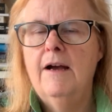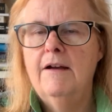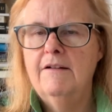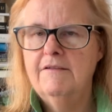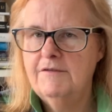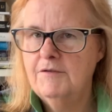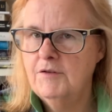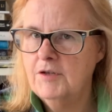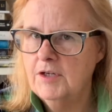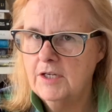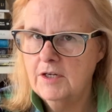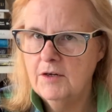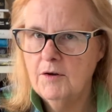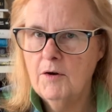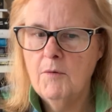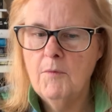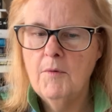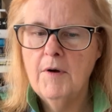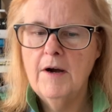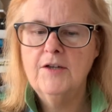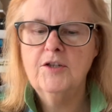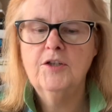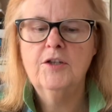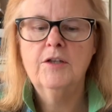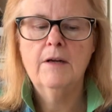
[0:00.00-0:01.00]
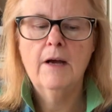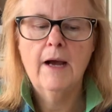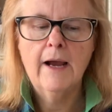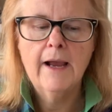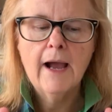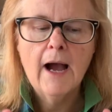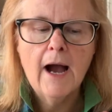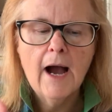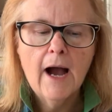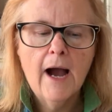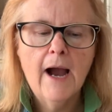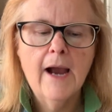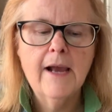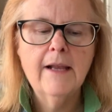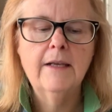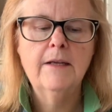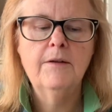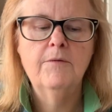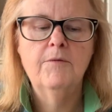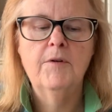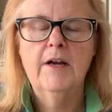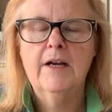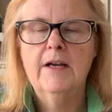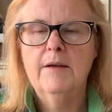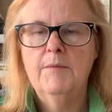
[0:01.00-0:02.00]
so you can all watch it. I highly
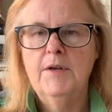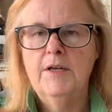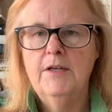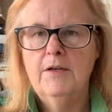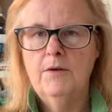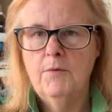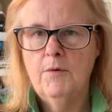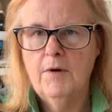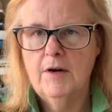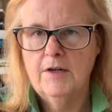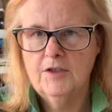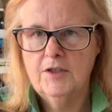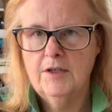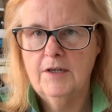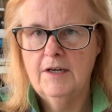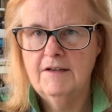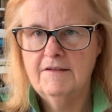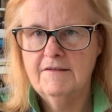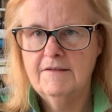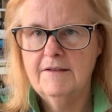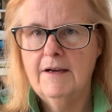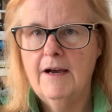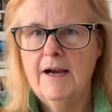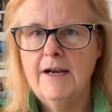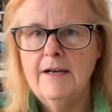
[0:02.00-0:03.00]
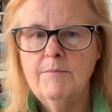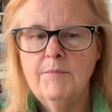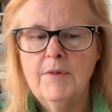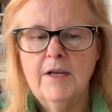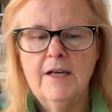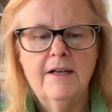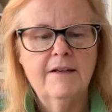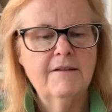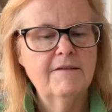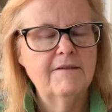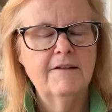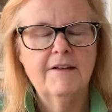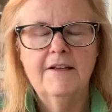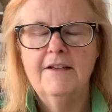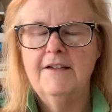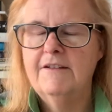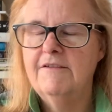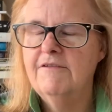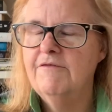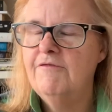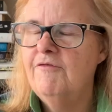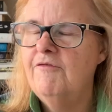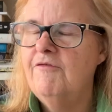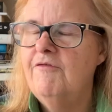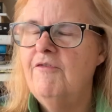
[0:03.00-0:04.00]
recommend you watch it. It's 9 minutes.
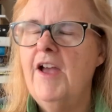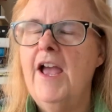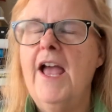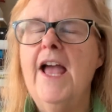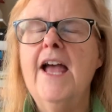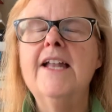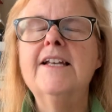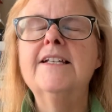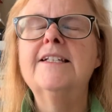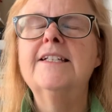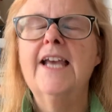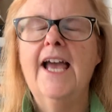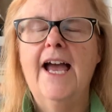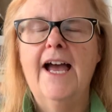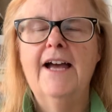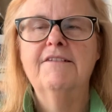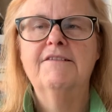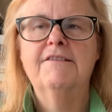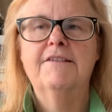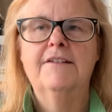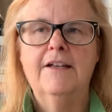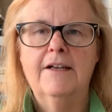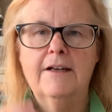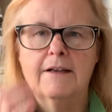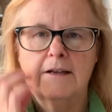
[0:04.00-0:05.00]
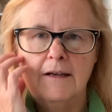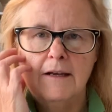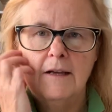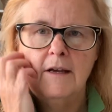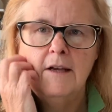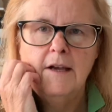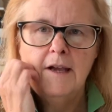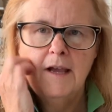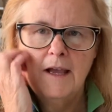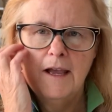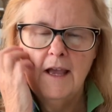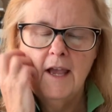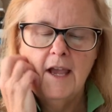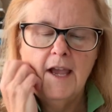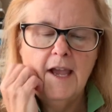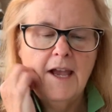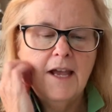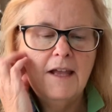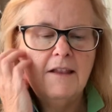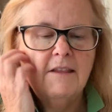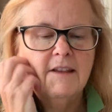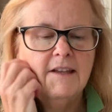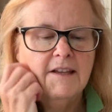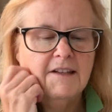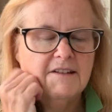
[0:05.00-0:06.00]
It's fantastic.
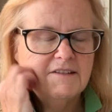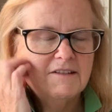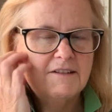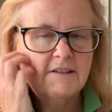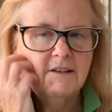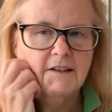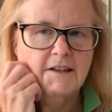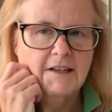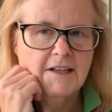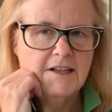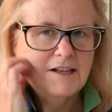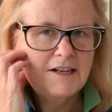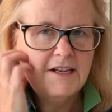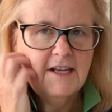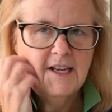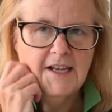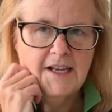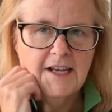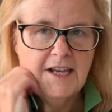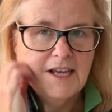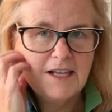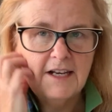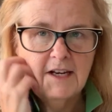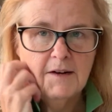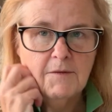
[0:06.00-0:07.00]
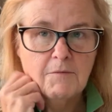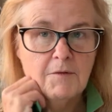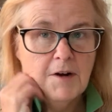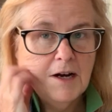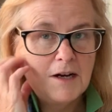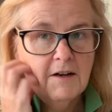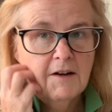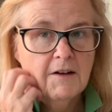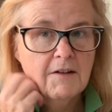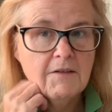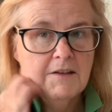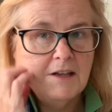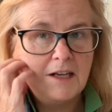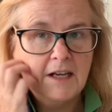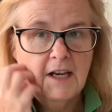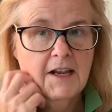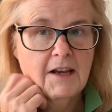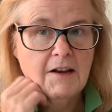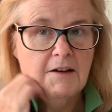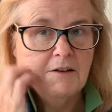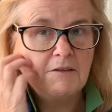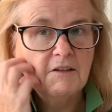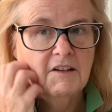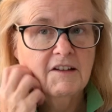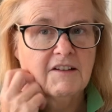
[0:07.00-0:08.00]
And he hit it right on the
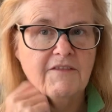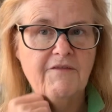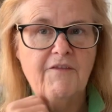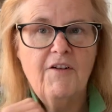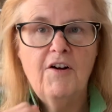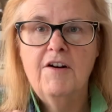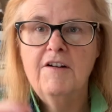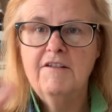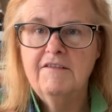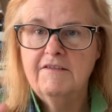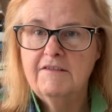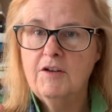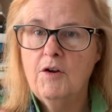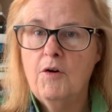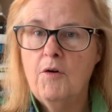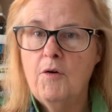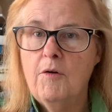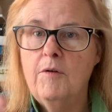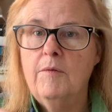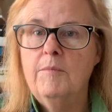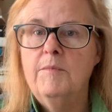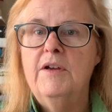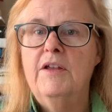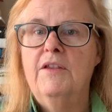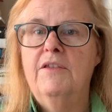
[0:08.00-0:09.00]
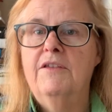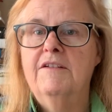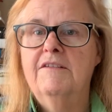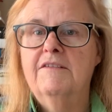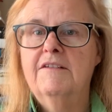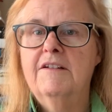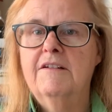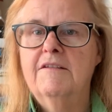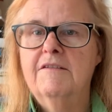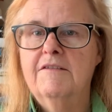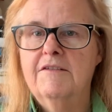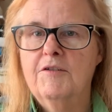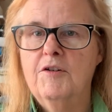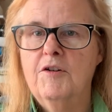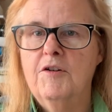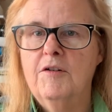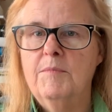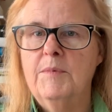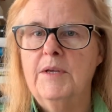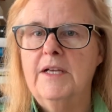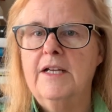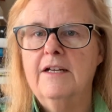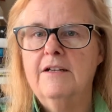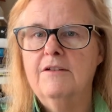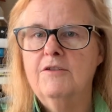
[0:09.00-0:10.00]
nail as far as the whole myth is
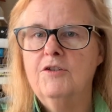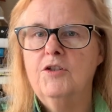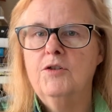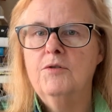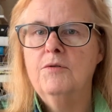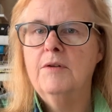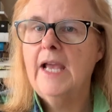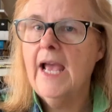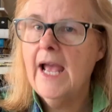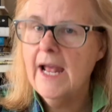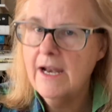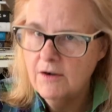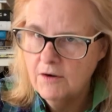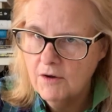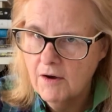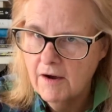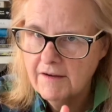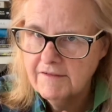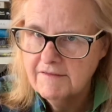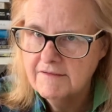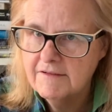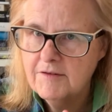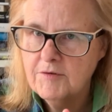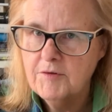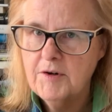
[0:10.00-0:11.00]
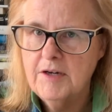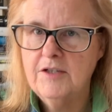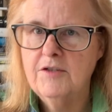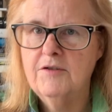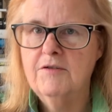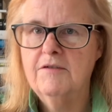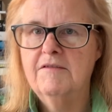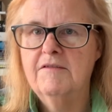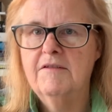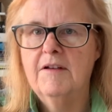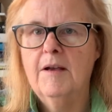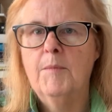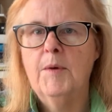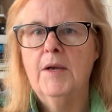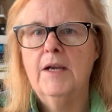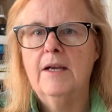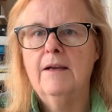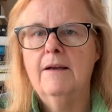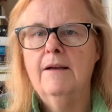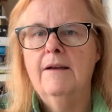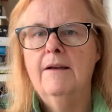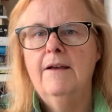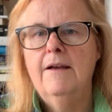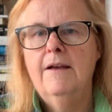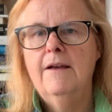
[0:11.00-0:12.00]
concerned, because you cannot stretch your
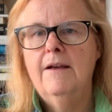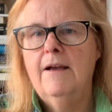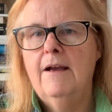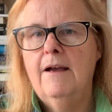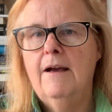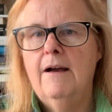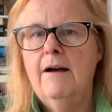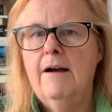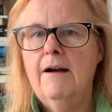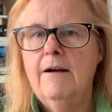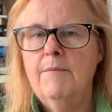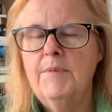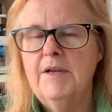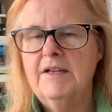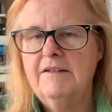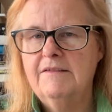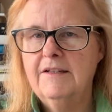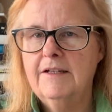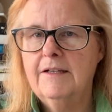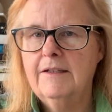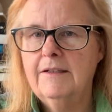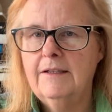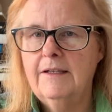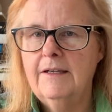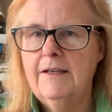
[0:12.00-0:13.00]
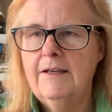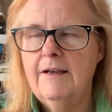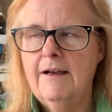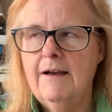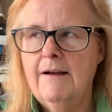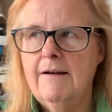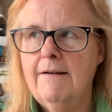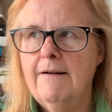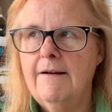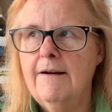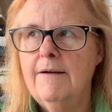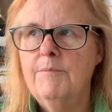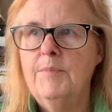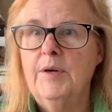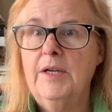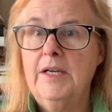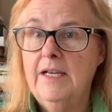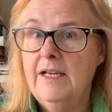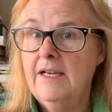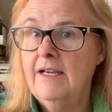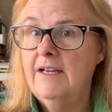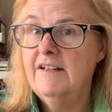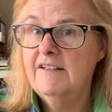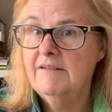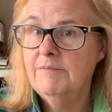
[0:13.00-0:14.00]
stomach, basically. But
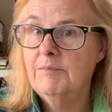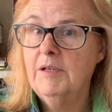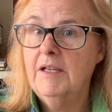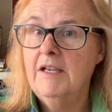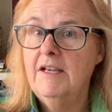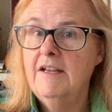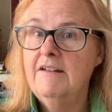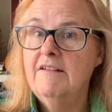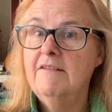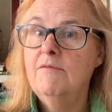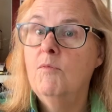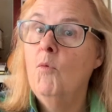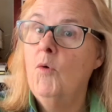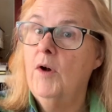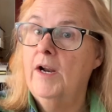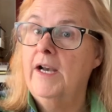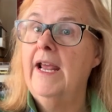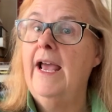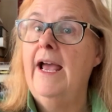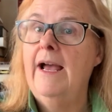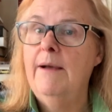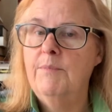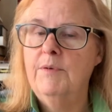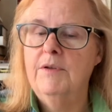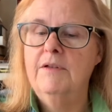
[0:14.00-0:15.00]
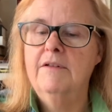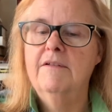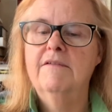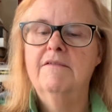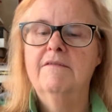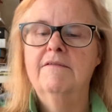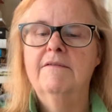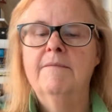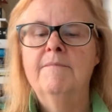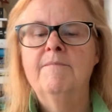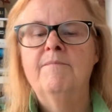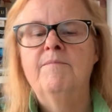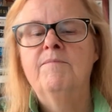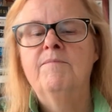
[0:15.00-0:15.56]
he explains what happens.